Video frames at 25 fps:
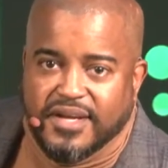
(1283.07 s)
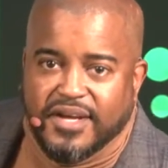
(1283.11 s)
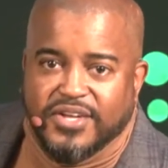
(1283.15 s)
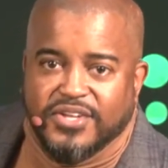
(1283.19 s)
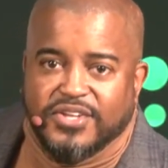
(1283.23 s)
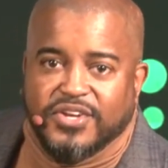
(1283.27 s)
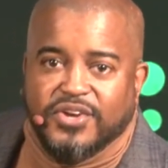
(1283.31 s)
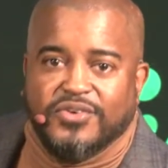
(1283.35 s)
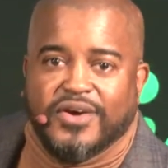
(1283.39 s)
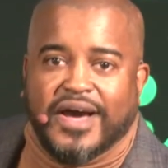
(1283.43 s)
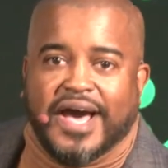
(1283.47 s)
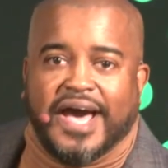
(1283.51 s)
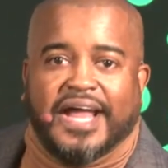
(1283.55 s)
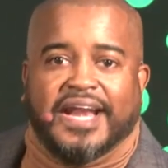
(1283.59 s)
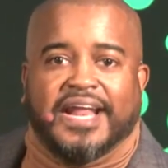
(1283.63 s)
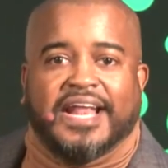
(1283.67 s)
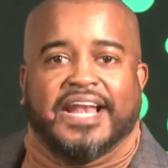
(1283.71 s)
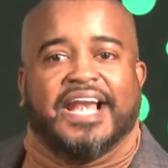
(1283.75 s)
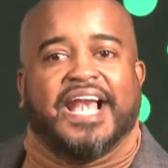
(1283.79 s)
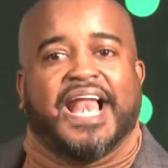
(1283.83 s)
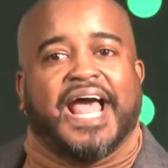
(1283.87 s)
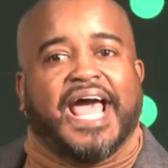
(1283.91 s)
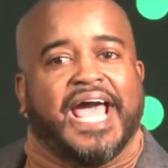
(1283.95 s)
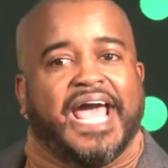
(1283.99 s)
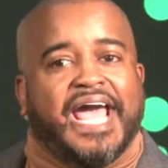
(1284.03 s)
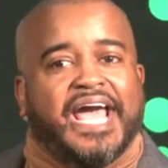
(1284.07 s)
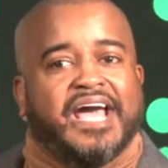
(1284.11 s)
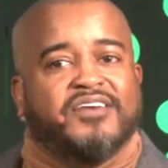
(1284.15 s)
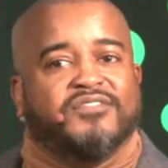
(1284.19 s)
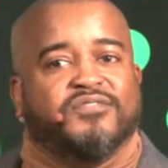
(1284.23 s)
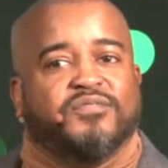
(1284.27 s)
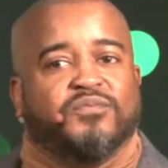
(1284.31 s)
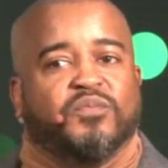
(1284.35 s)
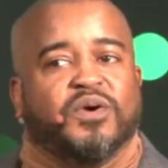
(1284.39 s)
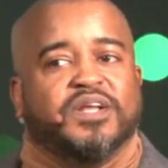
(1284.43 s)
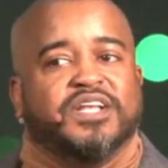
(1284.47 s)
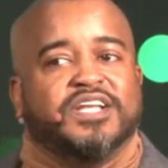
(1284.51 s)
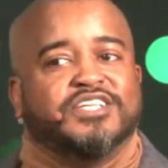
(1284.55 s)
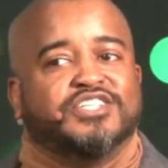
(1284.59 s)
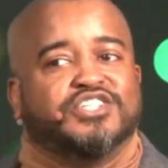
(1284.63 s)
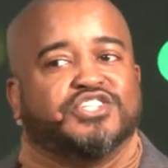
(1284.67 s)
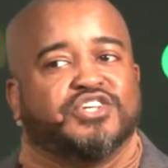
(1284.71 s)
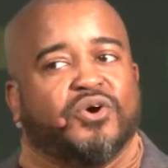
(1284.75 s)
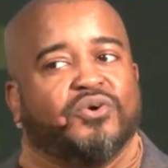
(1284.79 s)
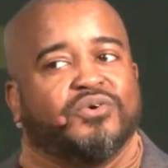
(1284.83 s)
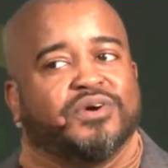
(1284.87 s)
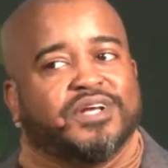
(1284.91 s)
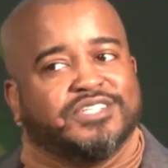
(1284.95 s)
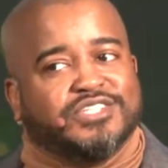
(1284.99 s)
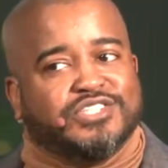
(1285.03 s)
You know how to laugh when the
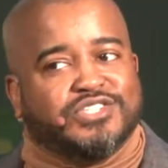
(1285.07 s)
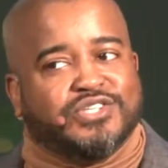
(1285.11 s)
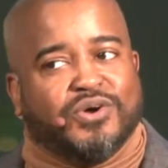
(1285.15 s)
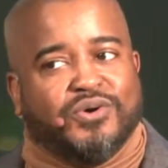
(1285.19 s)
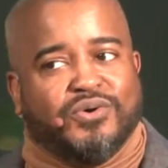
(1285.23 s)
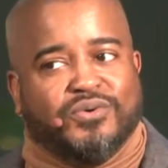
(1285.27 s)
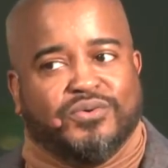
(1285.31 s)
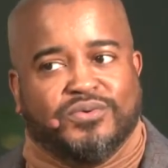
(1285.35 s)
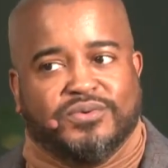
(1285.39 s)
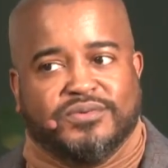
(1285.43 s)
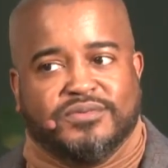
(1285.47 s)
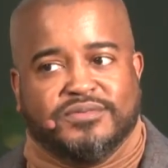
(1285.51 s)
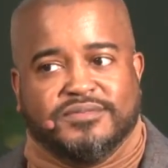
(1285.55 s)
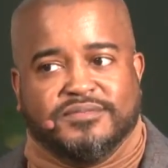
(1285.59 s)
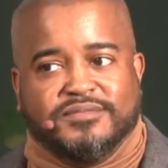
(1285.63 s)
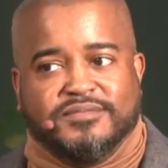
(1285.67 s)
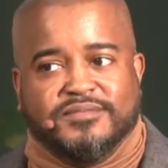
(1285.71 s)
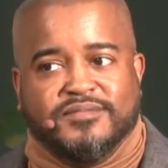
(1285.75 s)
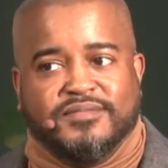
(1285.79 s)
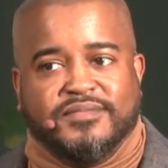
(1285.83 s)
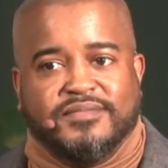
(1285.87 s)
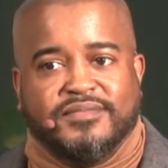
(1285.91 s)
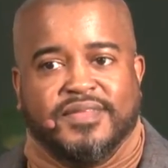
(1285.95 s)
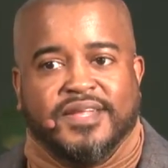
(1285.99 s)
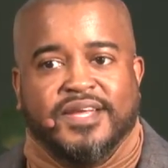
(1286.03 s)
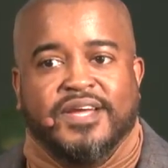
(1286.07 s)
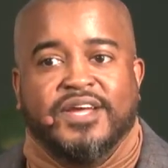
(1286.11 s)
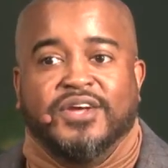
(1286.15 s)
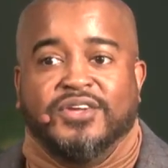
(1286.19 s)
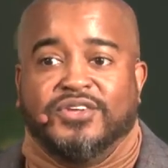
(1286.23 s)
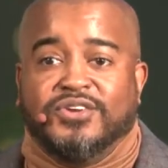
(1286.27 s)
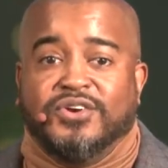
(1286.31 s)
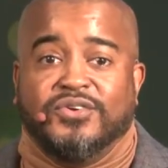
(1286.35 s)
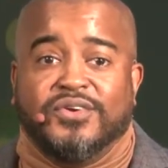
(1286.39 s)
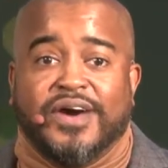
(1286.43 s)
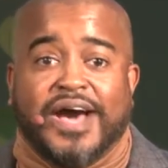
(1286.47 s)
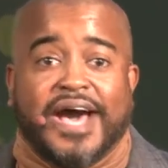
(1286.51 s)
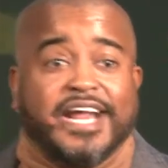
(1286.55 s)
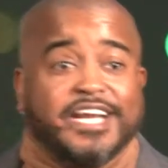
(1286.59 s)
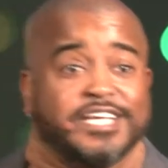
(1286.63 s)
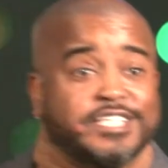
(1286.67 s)
joke is told. You know how to